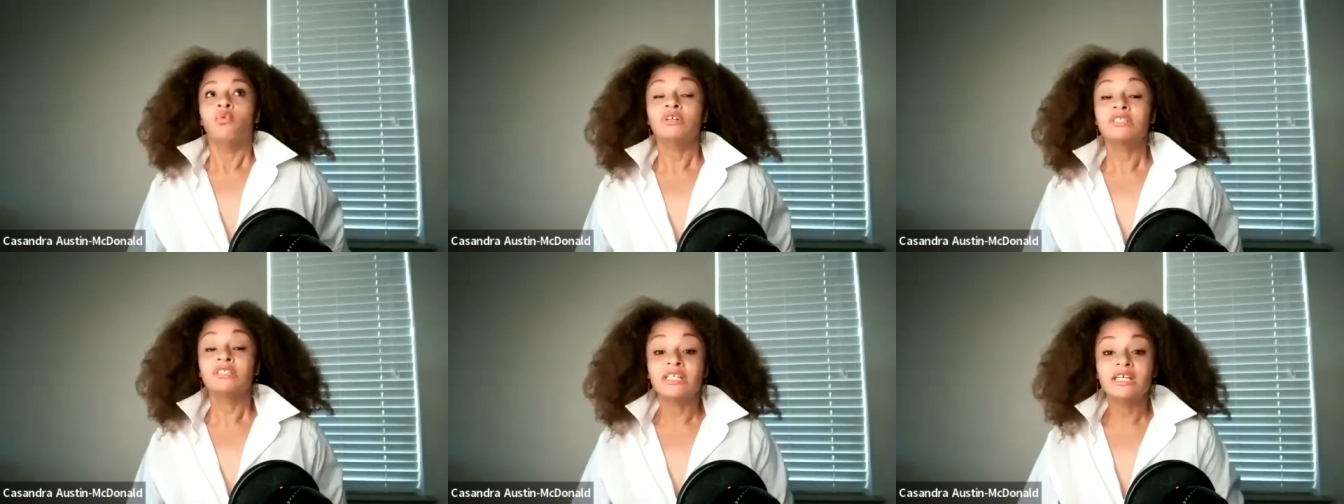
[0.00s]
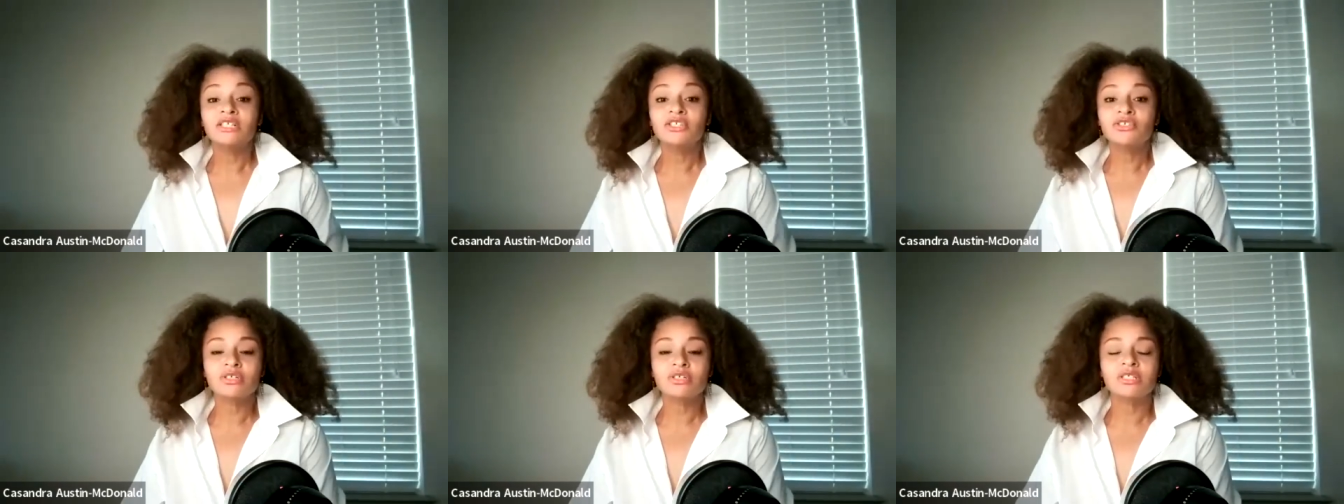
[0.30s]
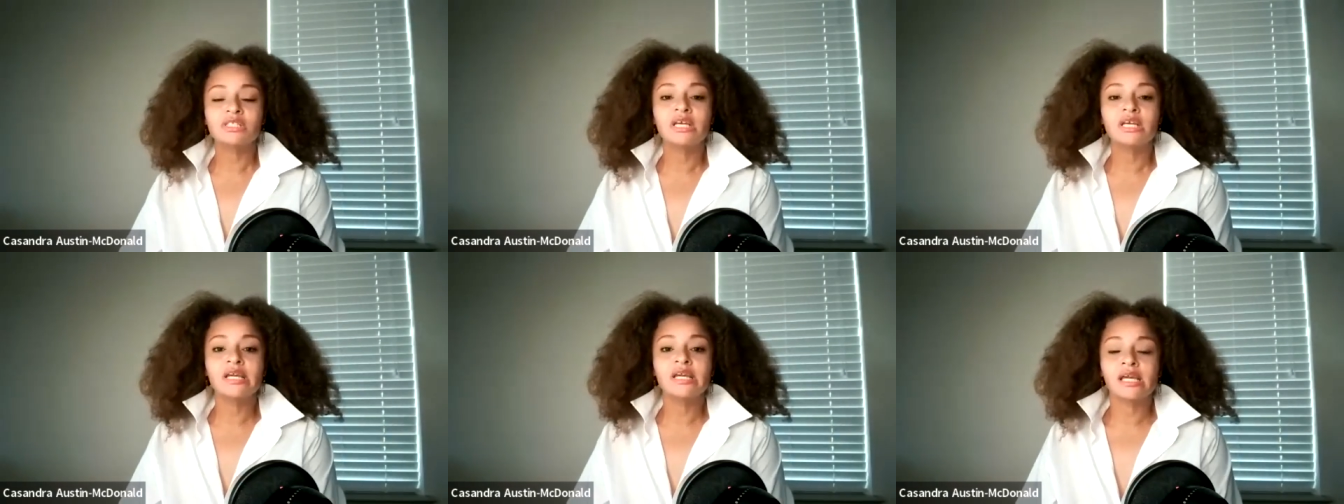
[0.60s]
what's
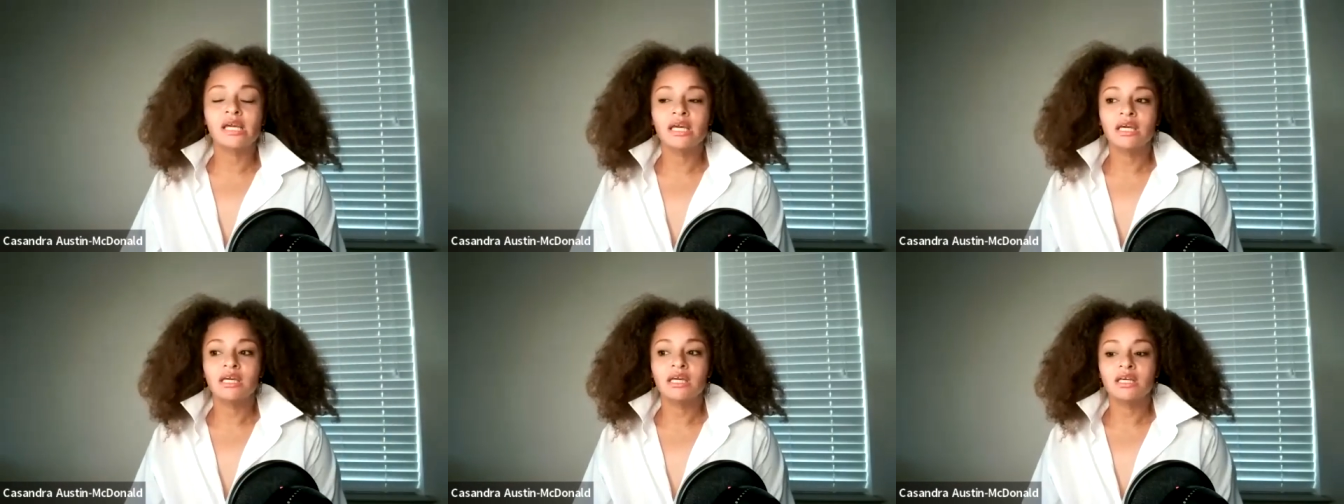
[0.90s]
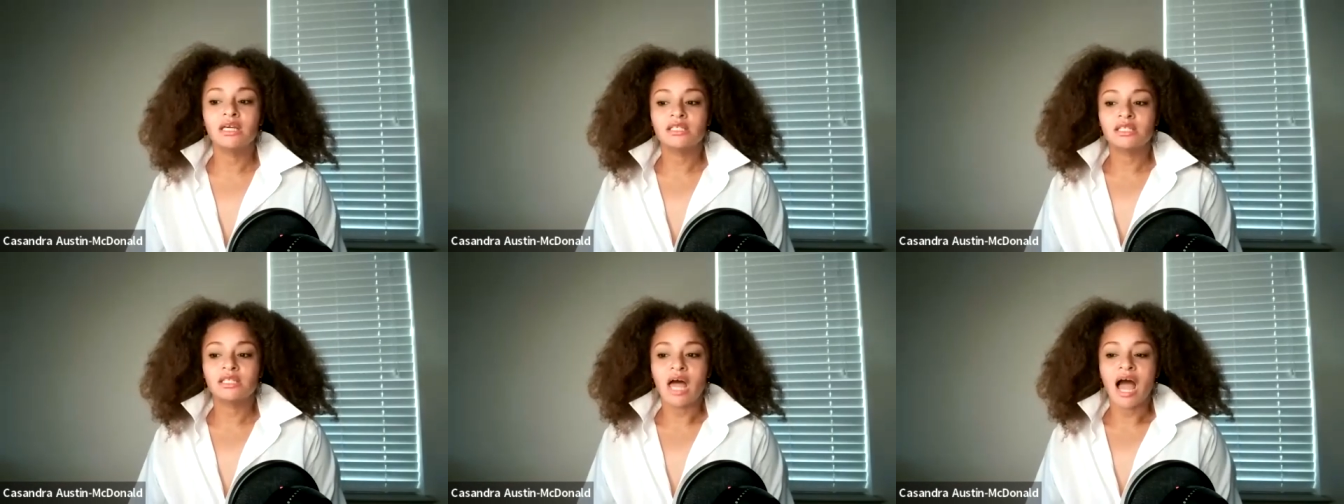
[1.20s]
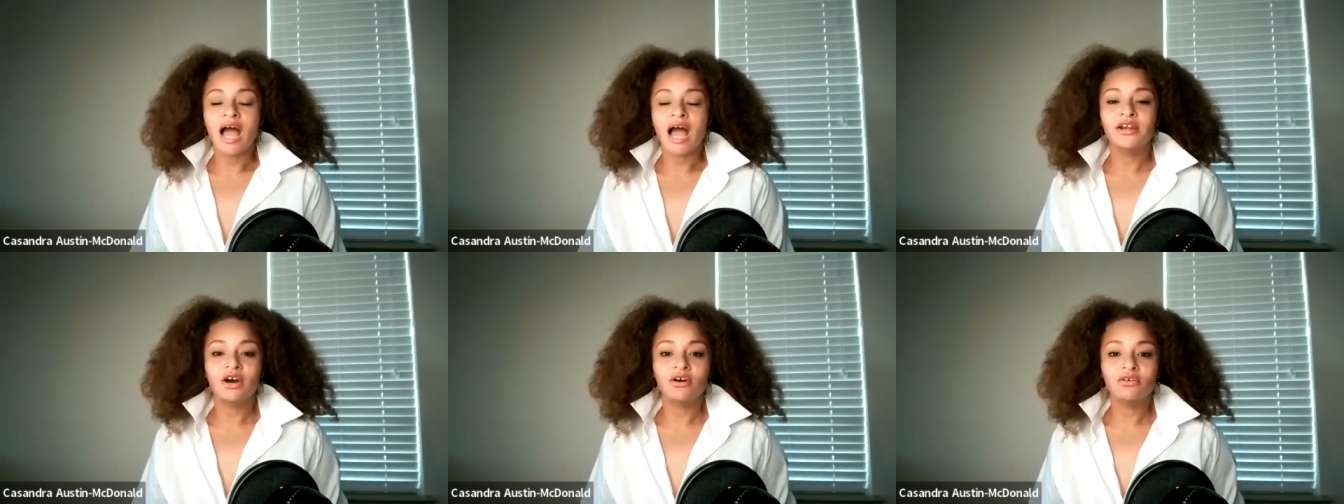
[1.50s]
interesting is
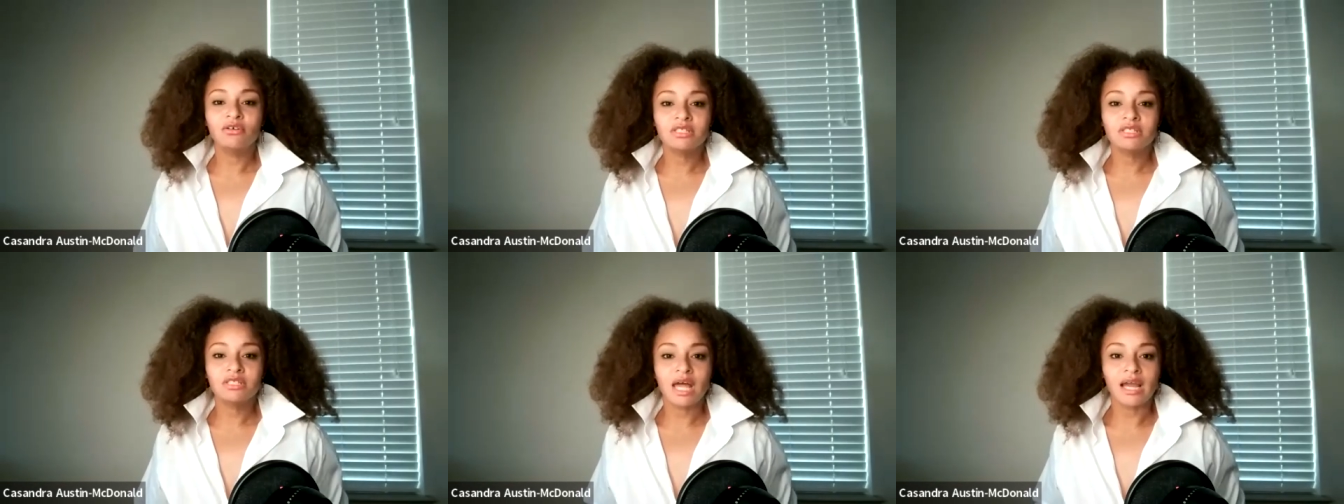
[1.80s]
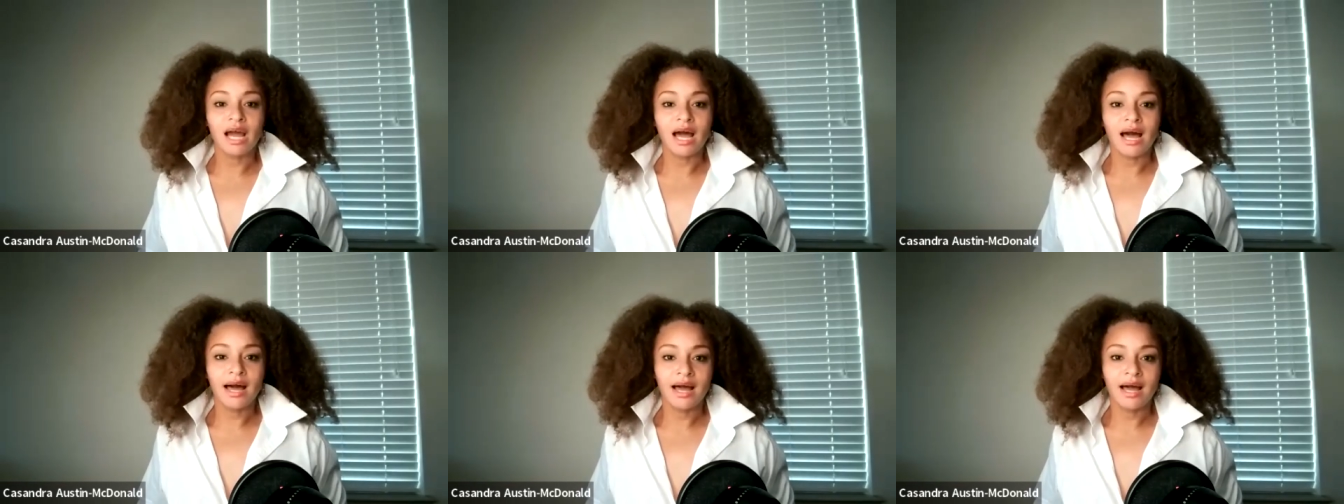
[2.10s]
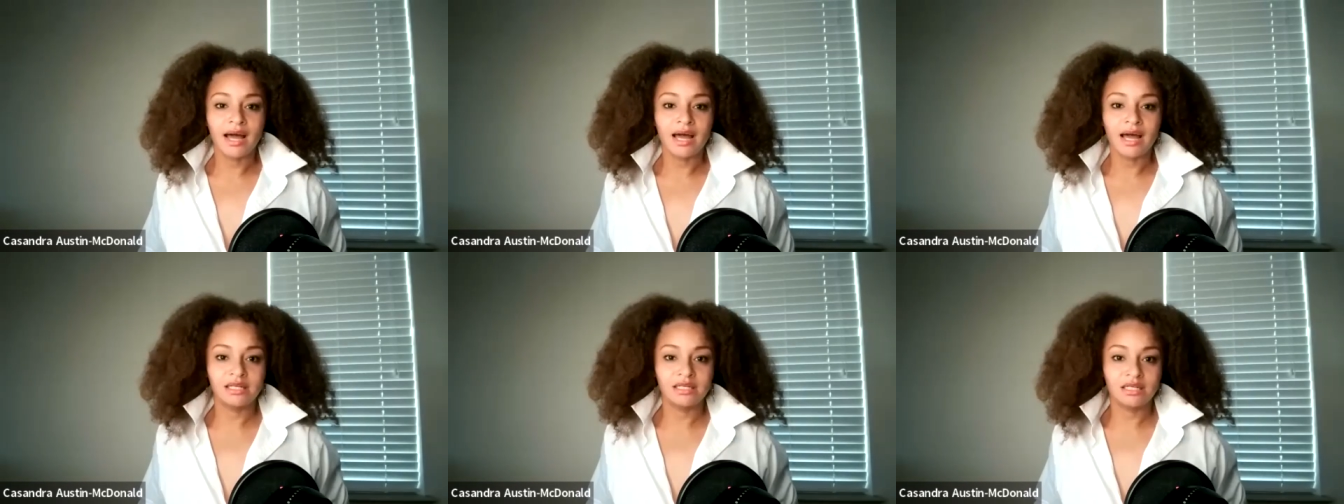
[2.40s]
I know it's like a
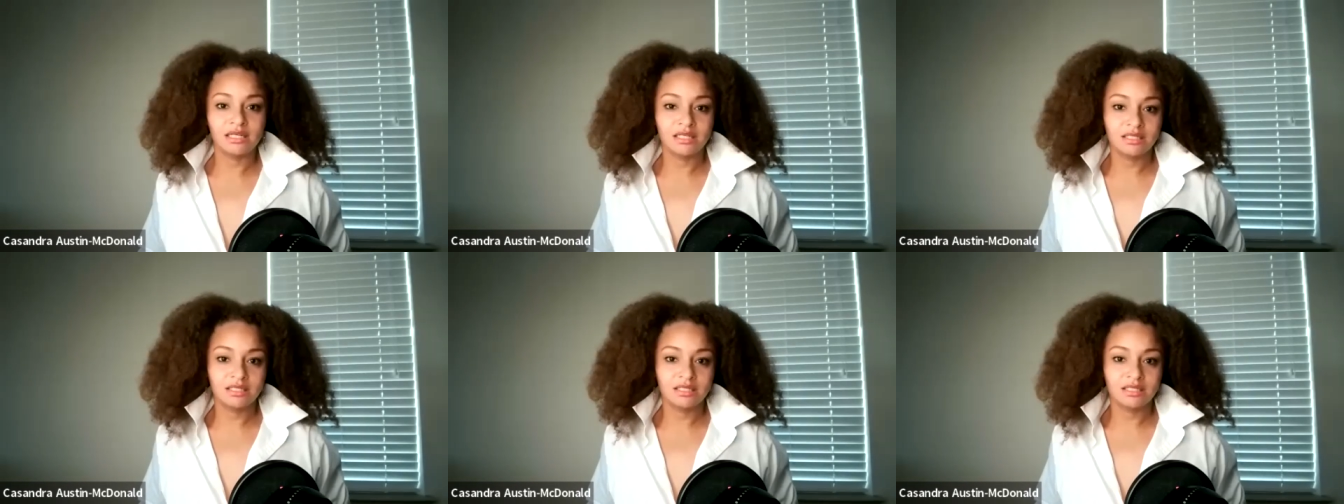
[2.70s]
hot